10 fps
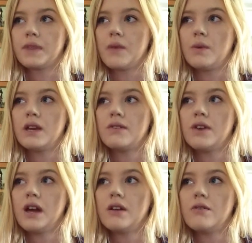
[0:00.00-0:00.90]
whenever
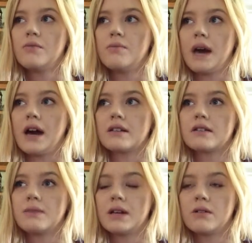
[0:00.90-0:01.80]
I go back
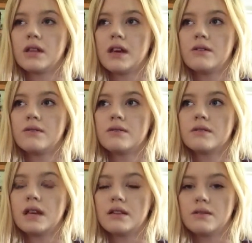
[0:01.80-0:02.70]
to my old house,
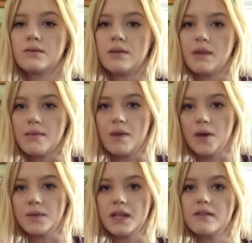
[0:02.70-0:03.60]
like to where my
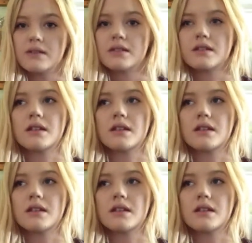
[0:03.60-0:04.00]
mom lives,